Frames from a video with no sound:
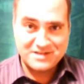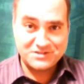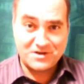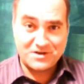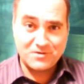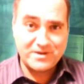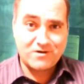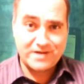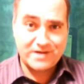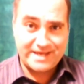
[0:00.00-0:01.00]
So here we
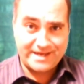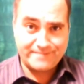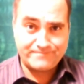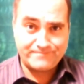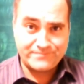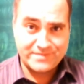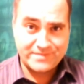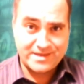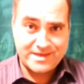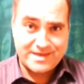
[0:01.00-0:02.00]
are again.
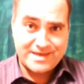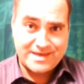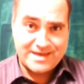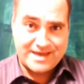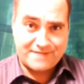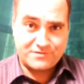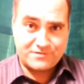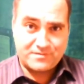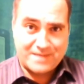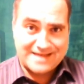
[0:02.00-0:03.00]
After
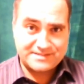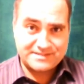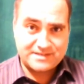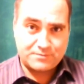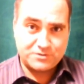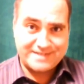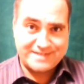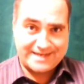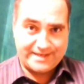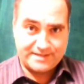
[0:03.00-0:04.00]
the past couple
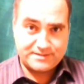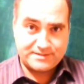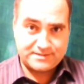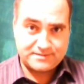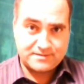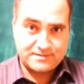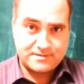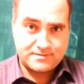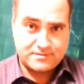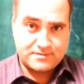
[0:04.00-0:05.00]
decades,
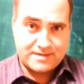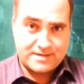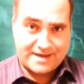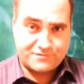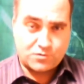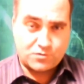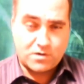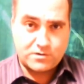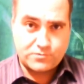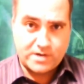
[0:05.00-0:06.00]
after
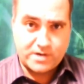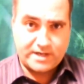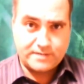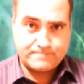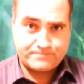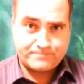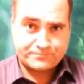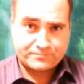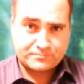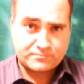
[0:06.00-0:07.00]
Ronald Reagan,
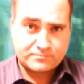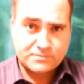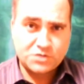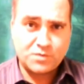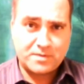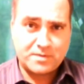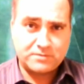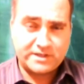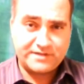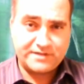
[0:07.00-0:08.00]

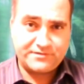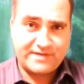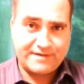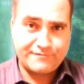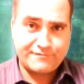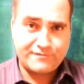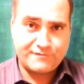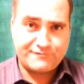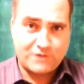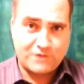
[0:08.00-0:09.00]
Republicans have
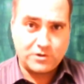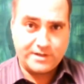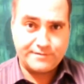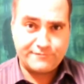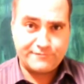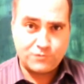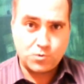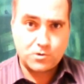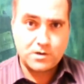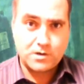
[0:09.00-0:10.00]
fallen
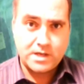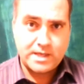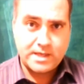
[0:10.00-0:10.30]
for